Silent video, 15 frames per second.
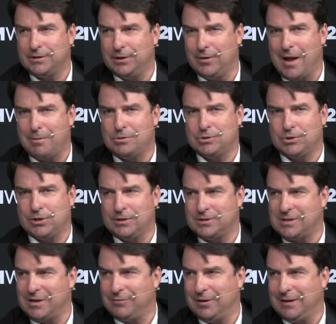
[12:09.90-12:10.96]
year acquisition,
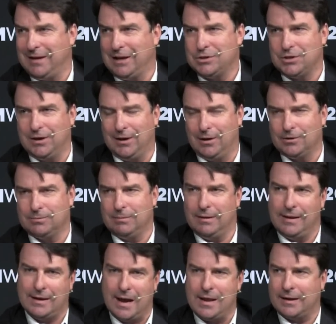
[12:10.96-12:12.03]
70 engineers. I mean,
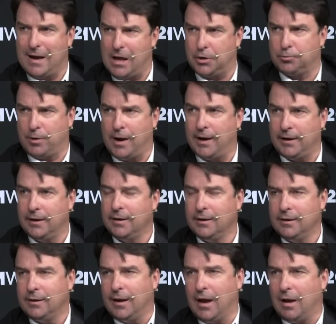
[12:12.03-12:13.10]
they kind of got it right,
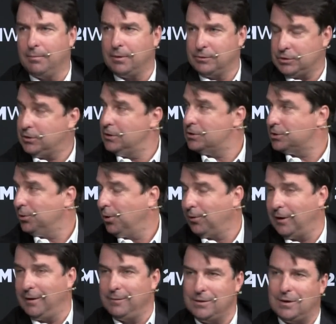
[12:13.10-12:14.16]
uh, but it was a good
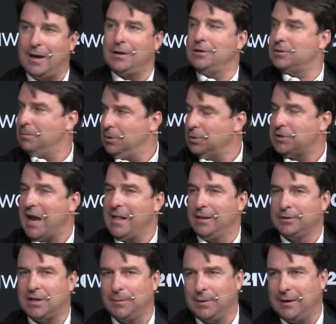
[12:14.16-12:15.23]
story. And you got some new
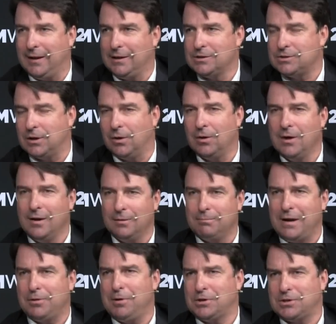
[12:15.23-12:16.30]
talent coming in. So
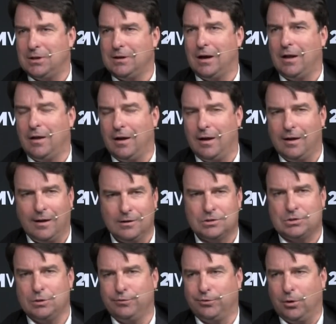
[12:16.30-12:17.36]
my question uh, uh, is
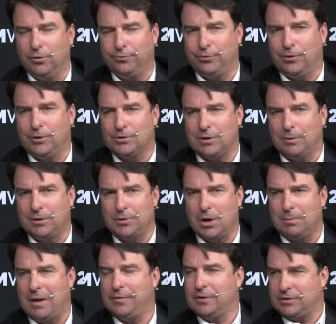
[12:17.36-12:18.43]
twofold. First, I want to talk
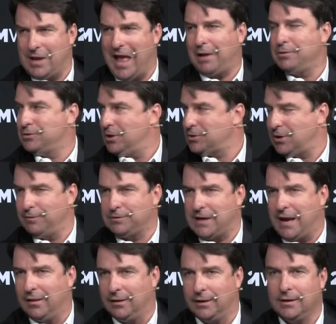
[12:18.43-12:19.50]
about this acquisition of
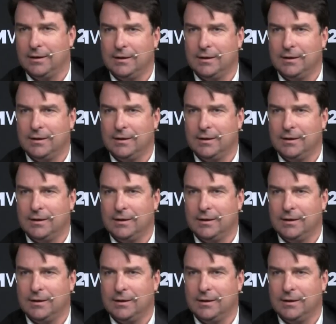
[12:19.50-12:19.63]
talent